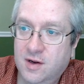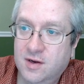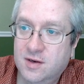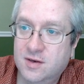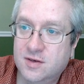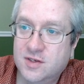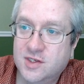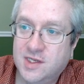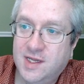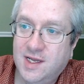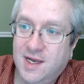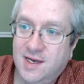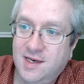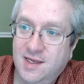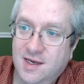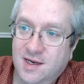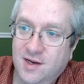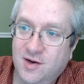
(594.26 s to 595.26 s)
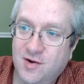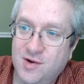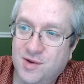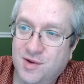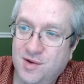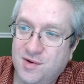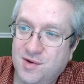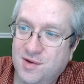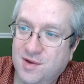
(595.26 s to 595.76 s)
So the idea here is these
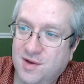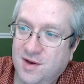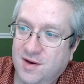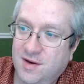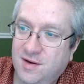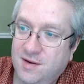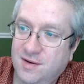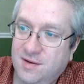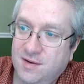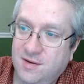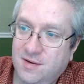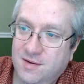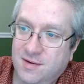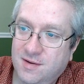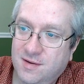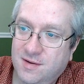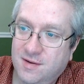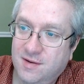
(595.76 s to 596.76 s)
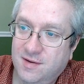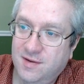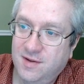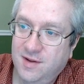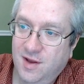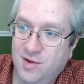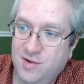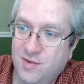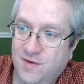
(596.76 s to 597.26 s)
are
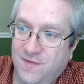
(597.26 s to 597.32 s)
at